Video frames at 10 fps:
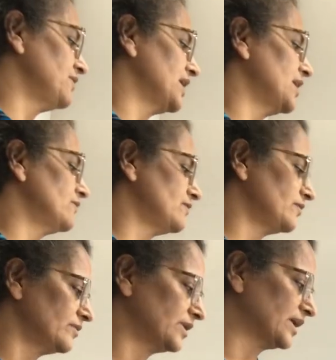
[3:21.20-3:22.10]
we have
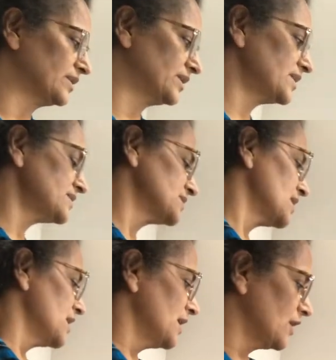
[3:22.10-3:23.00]
done this.
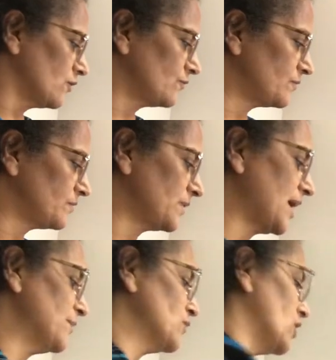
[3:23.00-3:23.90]
Now I
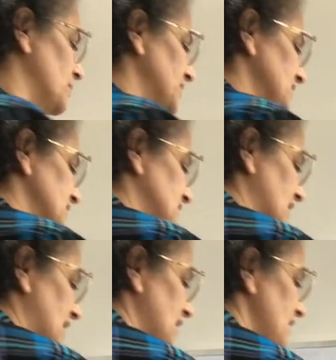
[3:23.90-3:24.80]
am copying this
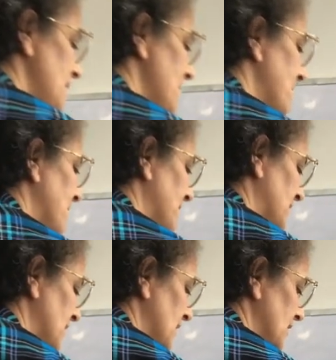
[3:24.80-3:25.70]
again.
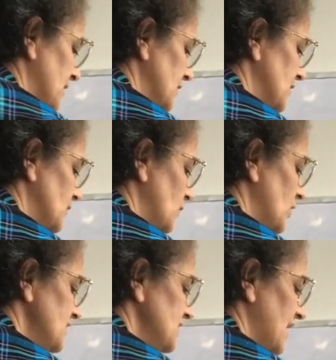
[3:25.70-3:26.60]
This
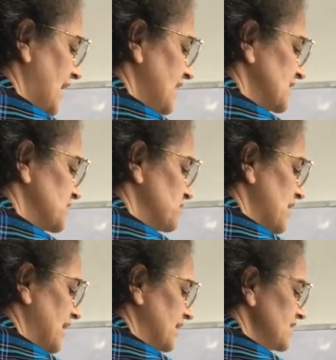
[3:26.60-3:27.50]
was x
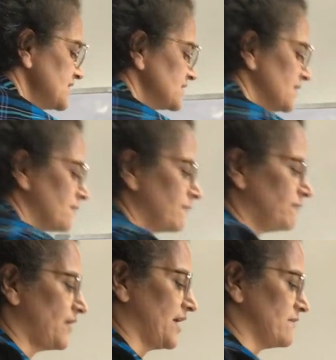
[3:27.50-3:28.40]
minus
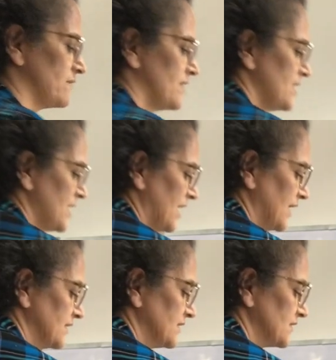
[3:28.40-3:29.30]
5
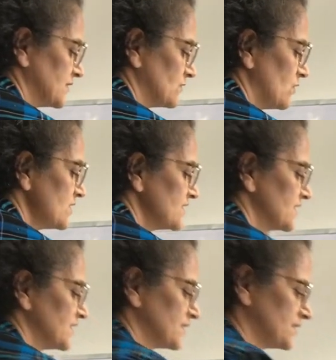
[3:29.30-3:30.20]
and this was
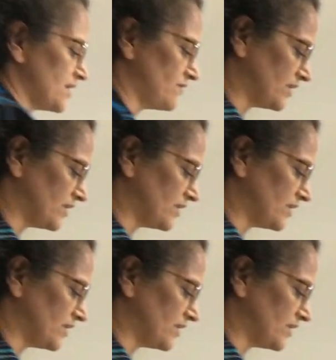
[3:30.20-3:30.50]
7.